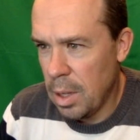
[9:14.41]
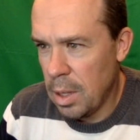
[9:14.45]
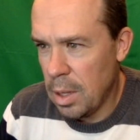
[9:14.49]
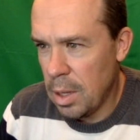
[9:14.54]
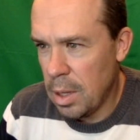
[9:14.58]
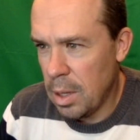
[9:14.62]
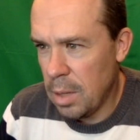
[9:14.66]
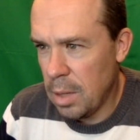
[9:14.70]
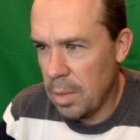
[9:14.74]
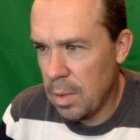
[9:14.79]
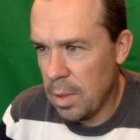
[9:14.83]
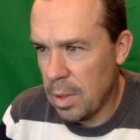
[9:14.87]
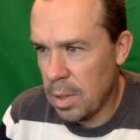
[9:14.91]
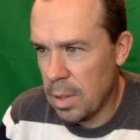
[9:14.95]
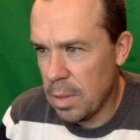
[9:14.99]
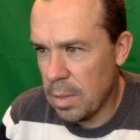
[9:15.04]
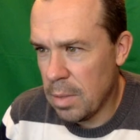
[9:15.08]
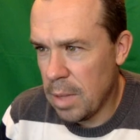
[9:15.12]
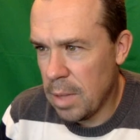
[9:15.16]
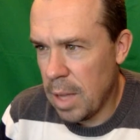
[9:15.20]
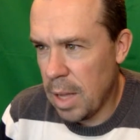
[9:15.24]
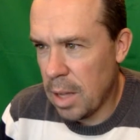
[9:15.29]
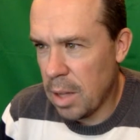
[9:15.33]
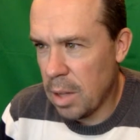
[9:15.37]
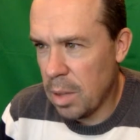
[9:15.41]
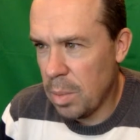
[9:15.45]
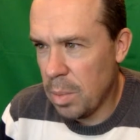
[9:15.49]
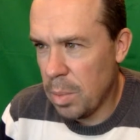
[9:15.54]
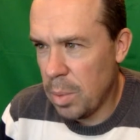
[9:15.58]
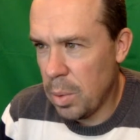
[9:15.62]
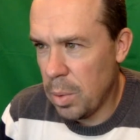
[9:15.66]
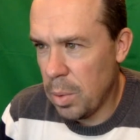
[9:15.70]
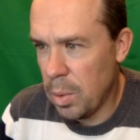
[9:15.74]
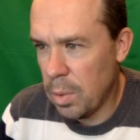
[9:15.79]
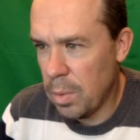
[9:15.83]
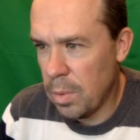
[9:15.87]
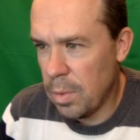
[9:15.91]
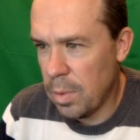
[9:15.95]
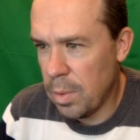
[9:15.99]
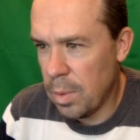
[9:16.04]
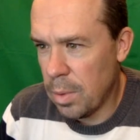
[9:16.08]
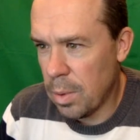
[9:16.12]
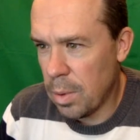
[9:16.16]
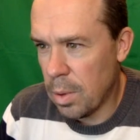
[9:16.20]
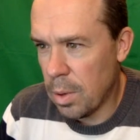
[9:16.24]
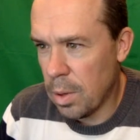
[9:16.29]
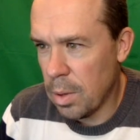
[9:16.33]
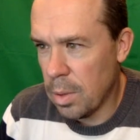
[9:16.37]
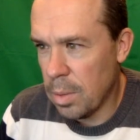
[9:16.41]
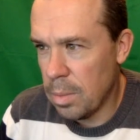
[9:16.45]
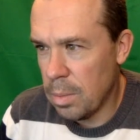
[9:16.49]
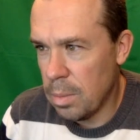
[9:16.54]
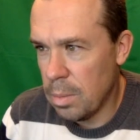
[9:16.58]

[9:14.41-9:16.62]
defensive tackle Puda Ford.